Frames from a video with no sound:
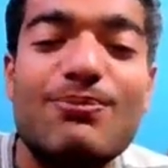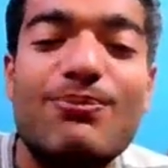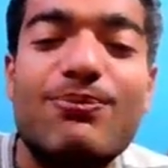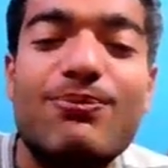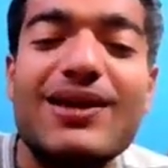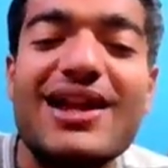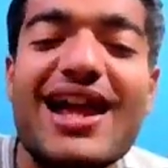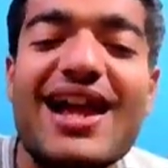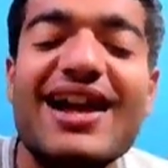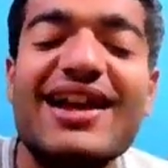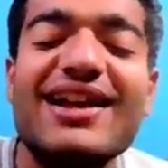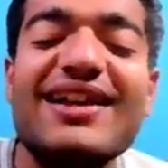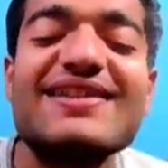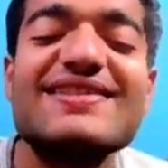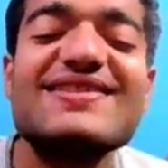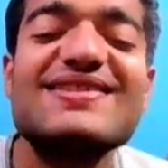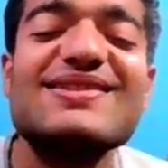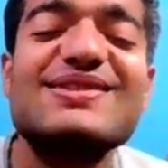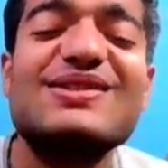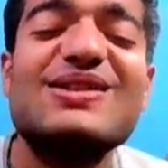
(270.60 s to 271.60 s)
black
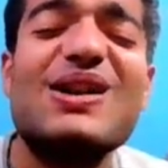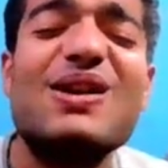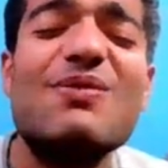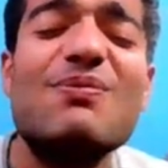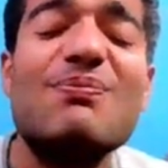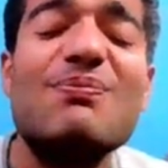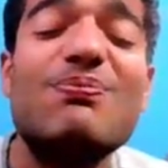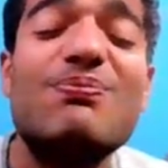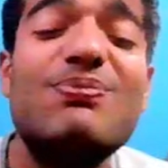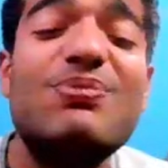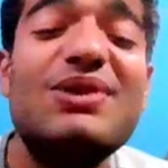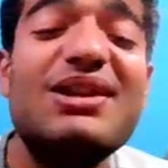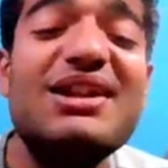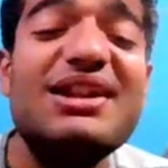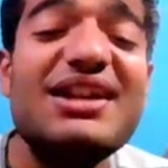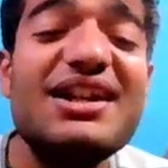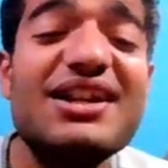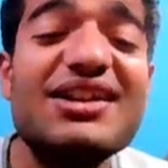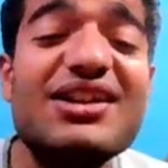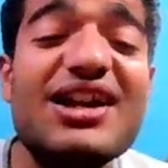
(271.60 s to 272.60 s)
has a
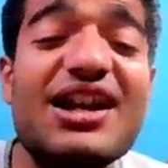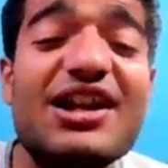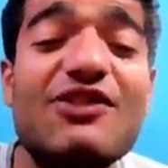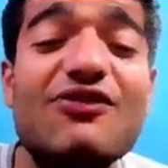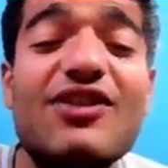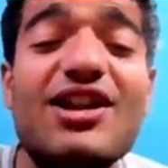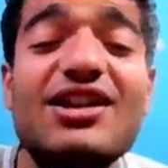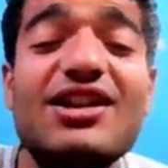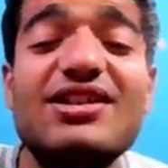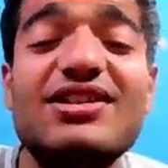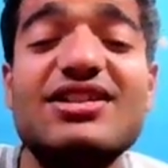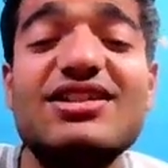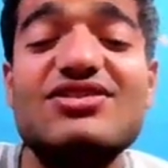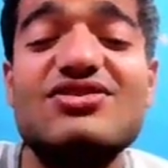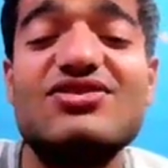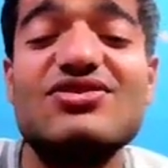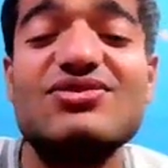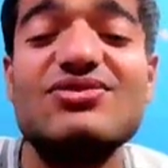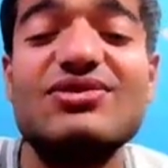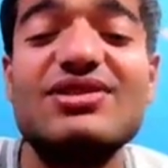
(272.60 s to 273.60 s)
complete
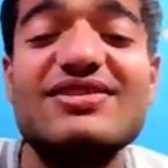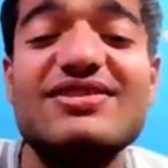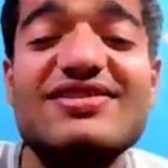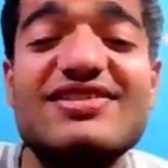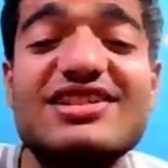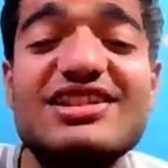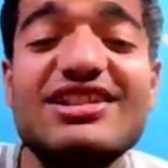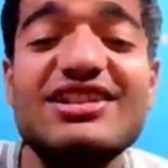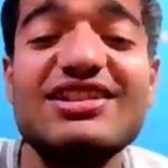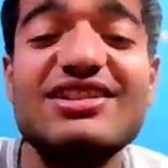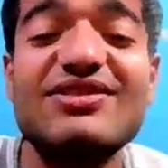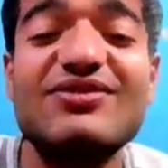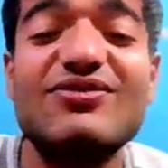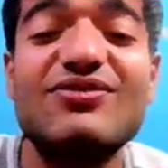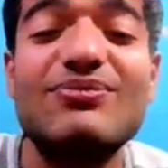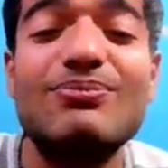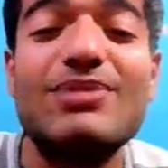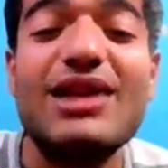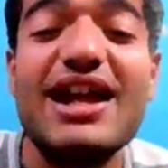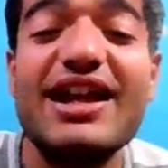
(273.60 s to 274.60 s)
advantage. You can see
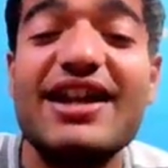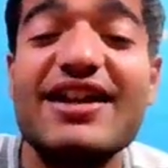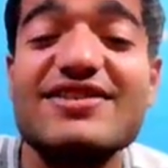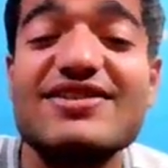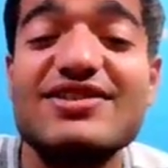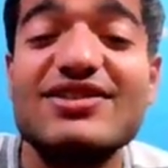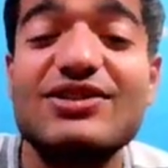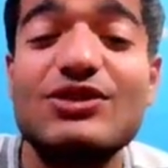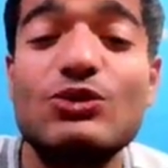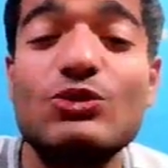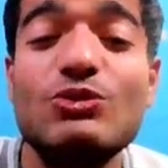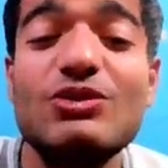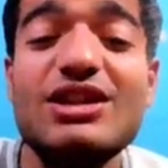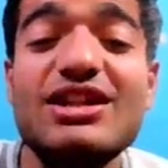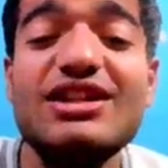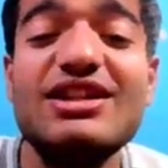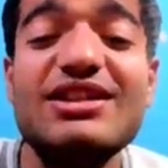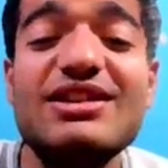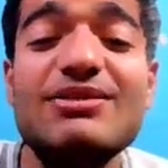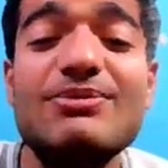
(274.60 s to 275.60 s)
black has a
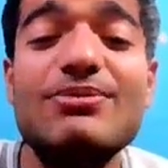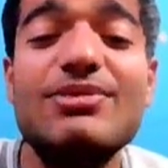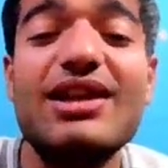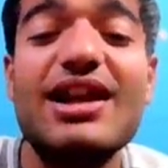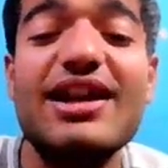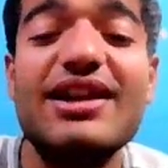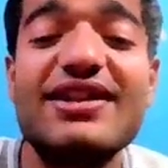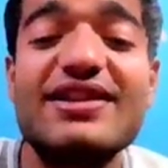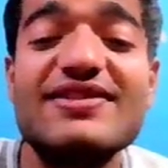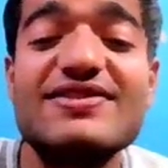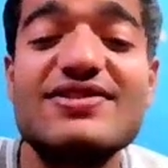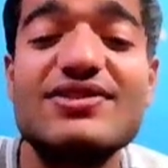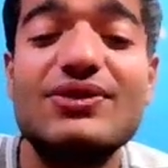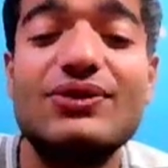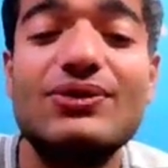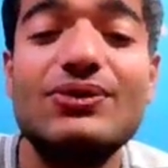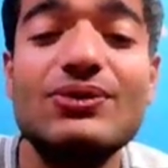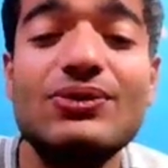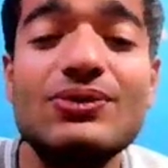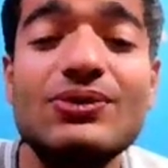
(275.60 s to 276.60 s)
queen, black has a
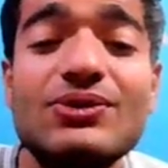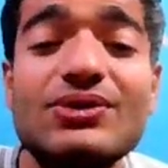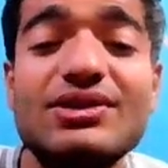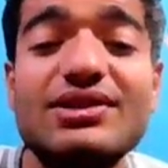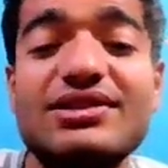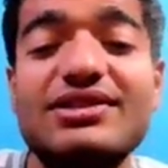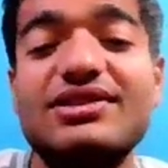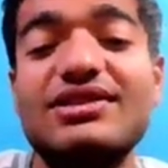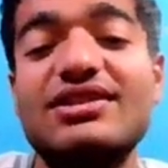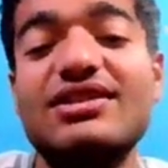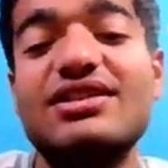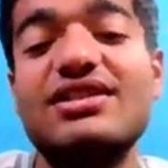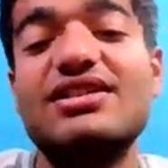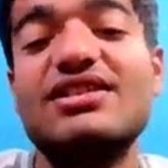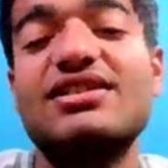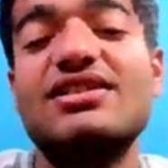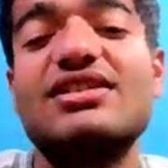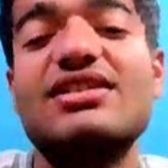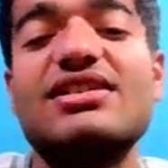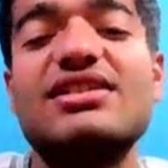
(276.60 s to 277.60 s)
rook.
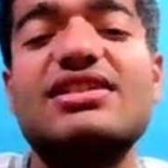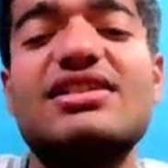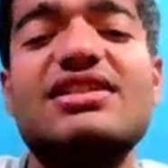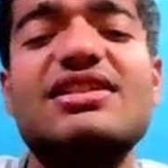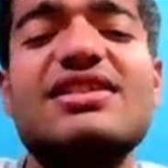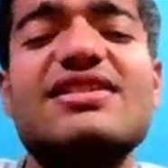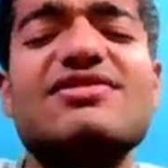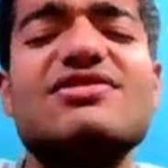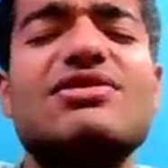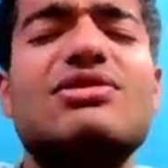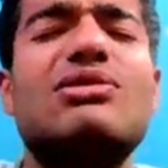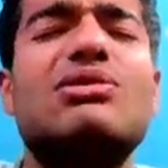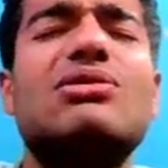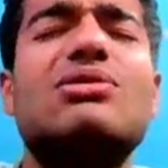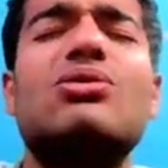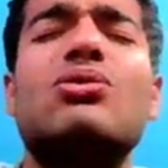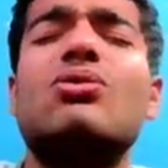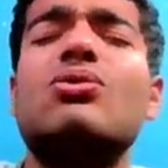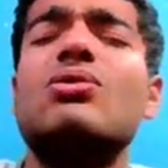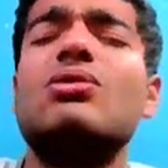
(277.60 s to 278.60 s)
He has a
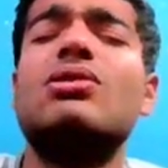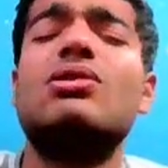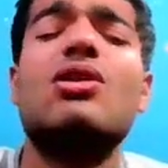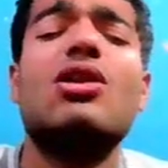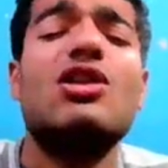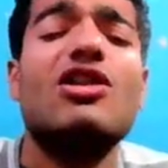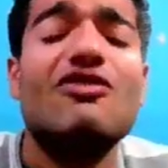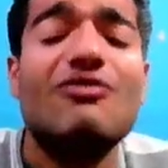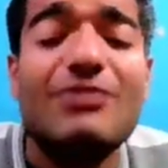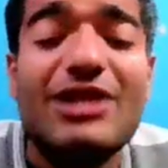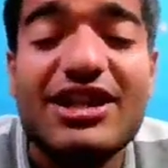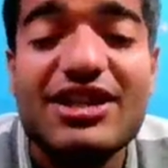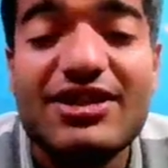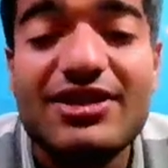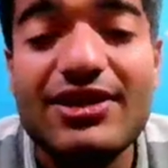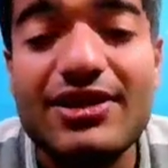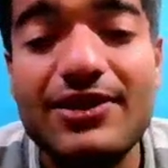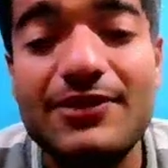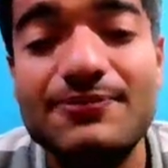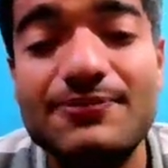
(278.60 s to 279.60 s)
whole lot of
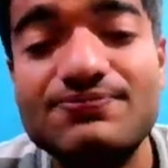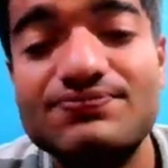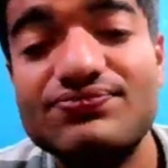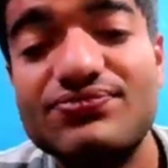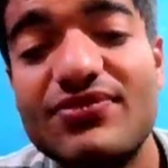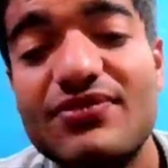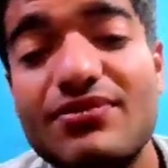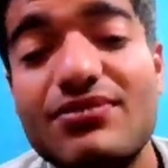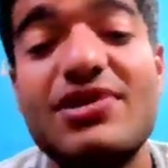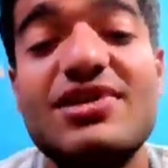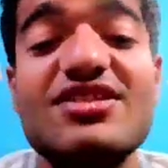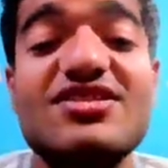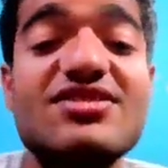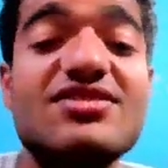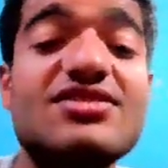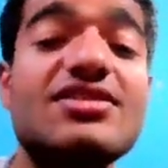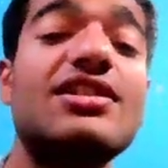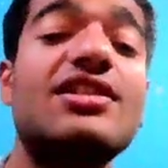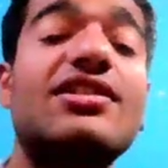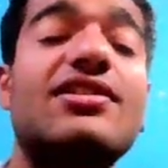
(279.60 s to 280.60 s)
material, but
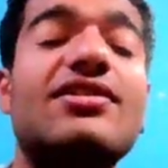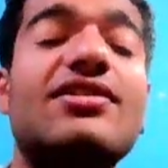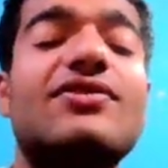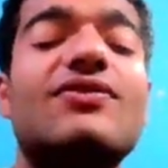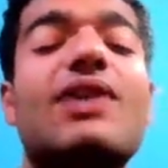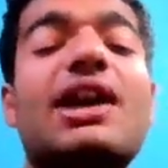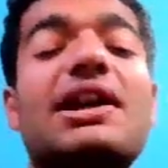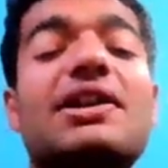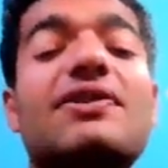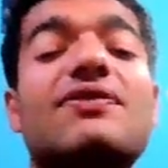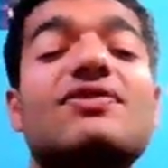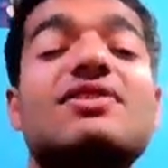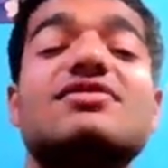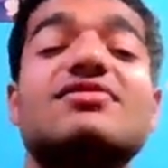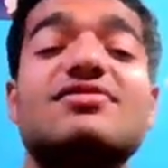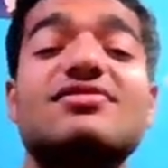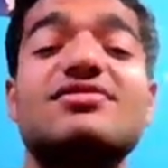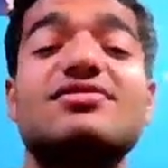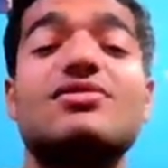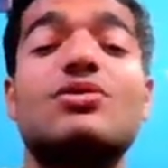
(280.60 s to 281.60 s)
still white wins.
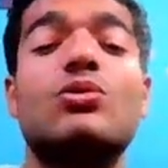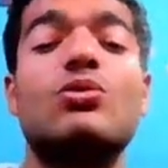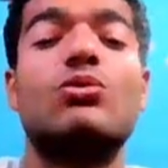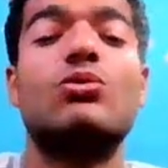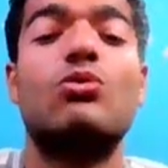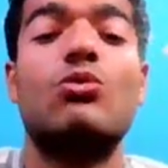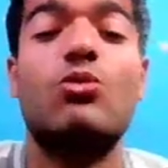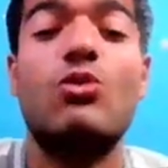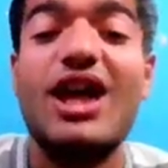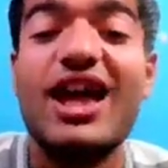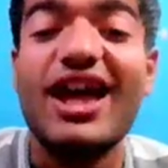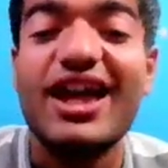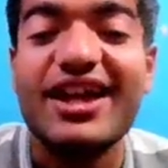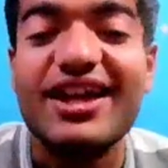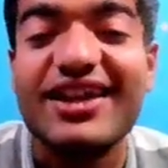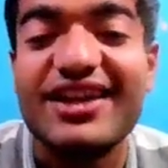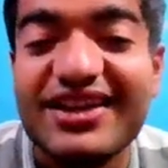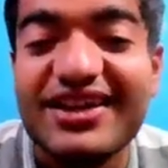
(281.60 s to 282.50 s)
Why?